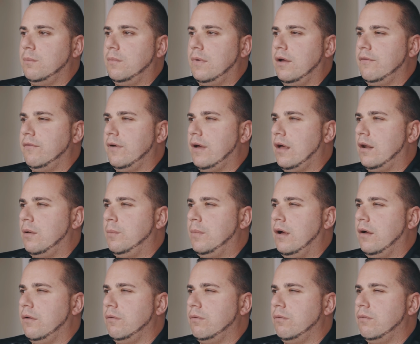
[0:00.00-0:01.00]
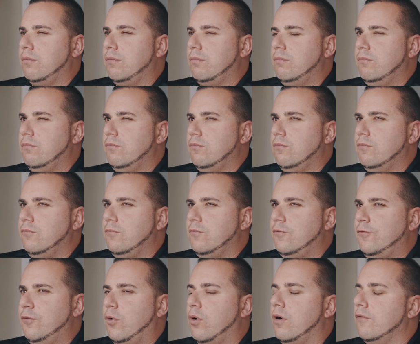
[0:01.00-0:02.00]
I've had about
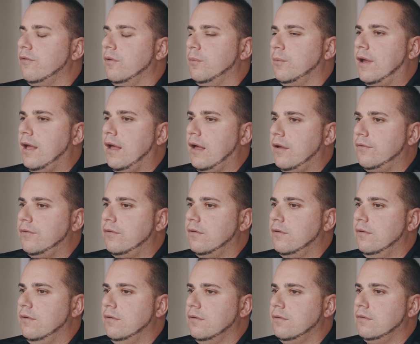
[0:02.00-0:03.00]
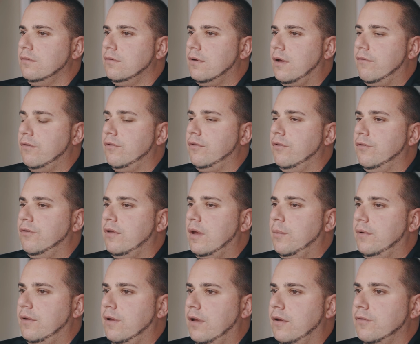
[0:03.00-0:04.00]
4 of them casted ever since the
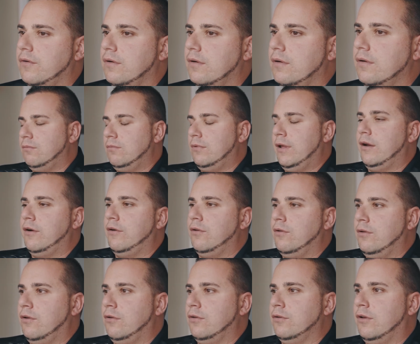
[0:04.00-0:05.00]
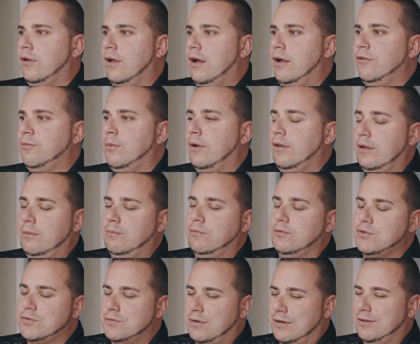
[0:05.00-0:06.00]
amputation. Later along the lines, my
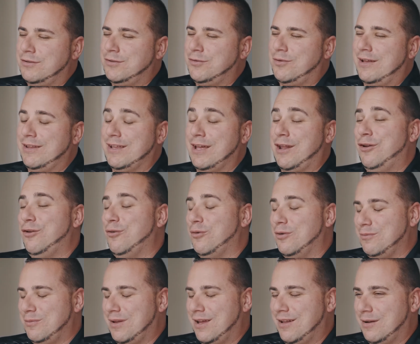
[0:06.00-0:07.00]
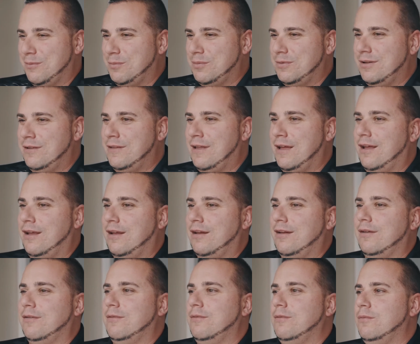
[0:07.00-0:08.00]
limb shrunk, so I had to get a new one made up, and
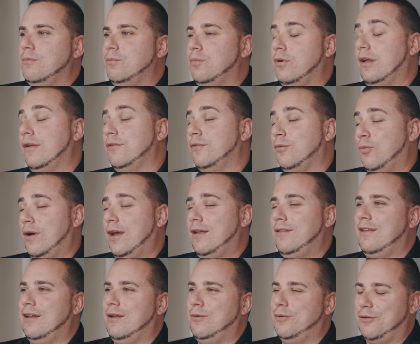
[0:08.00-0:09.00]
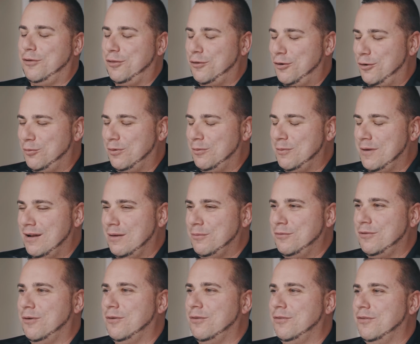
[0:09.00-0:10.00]
then put on some weight, and then there was a 3rd one made up.
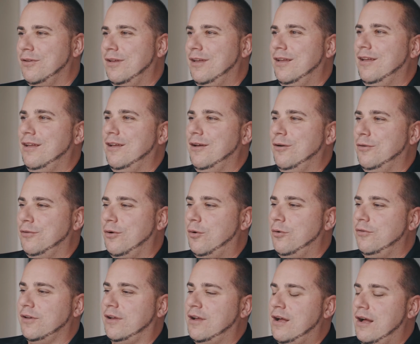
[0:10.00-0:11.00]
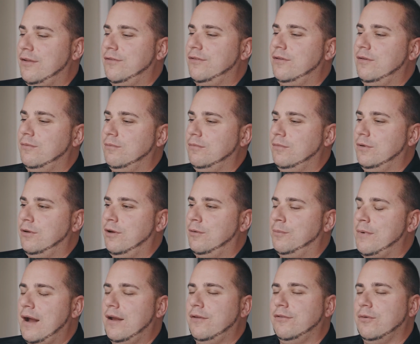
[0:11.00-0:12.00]
So it was always a constant, your
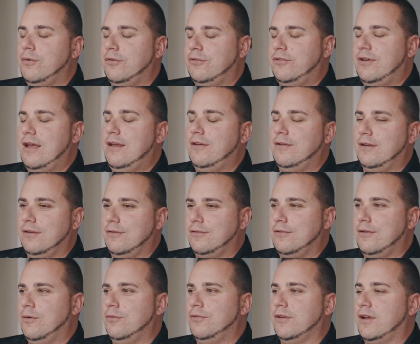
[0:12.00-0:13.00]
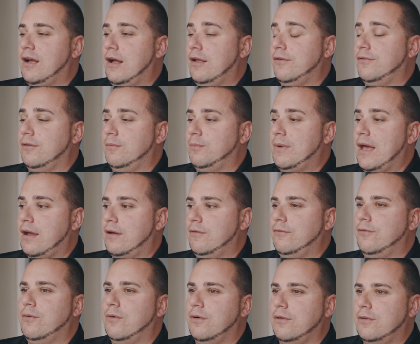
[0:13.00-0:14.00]
body's always changing, so it was a constant back
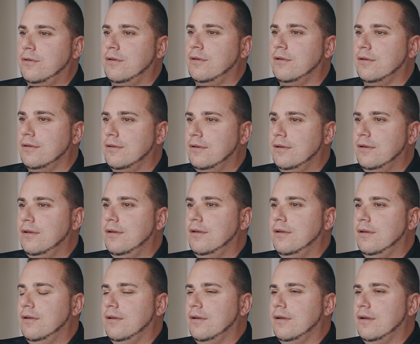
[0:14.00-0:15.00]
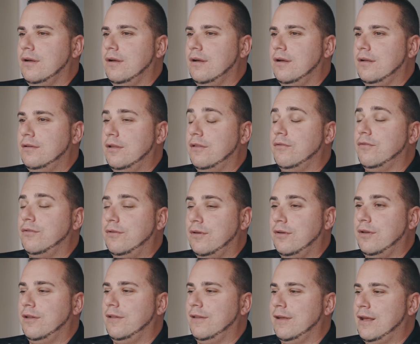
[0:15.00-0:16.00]
and forth to the
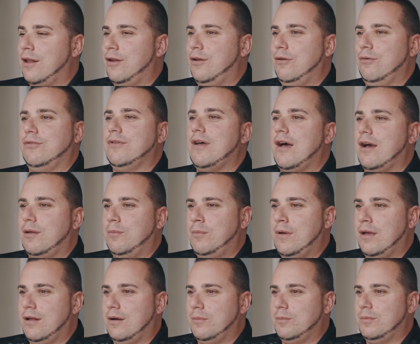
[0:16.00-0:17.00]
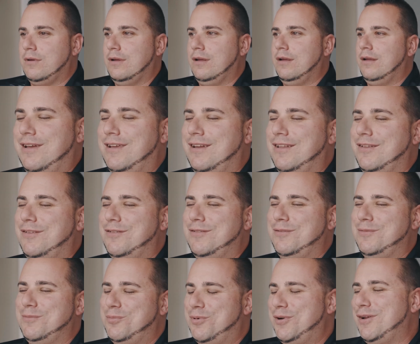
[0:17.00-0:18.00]
facility to get a new socket made up. And
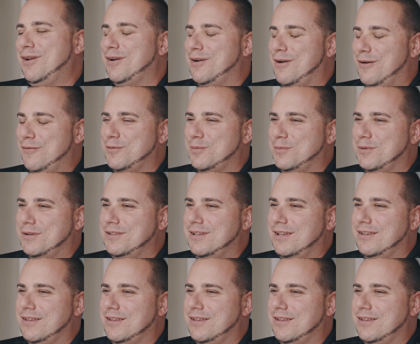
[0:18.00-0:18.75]
it's pretty uncomfortable.